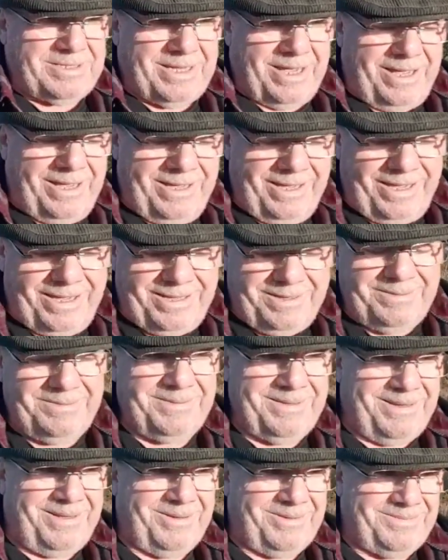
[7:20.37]
hey,
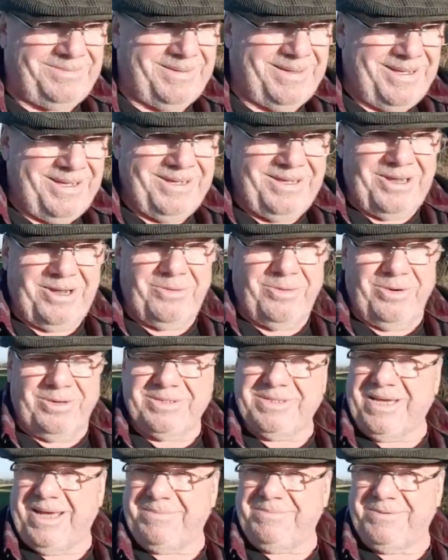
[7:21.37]
you know
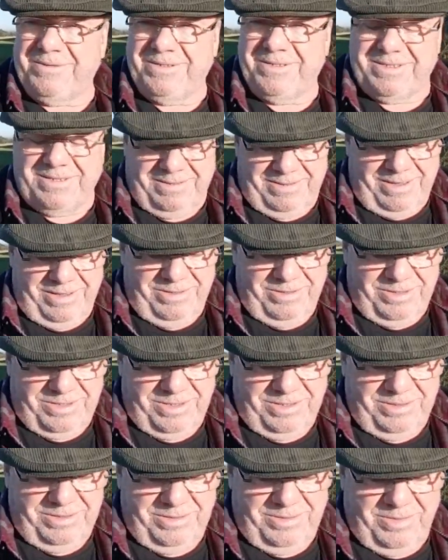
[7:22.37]
what happens to those
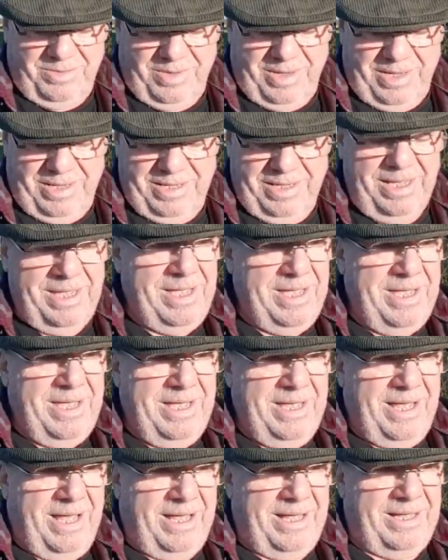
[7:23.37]
who
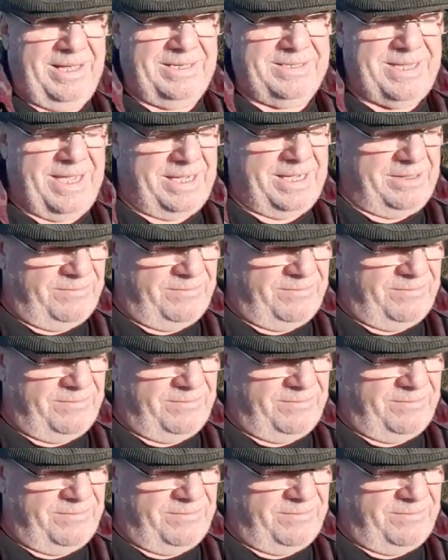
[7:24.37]
take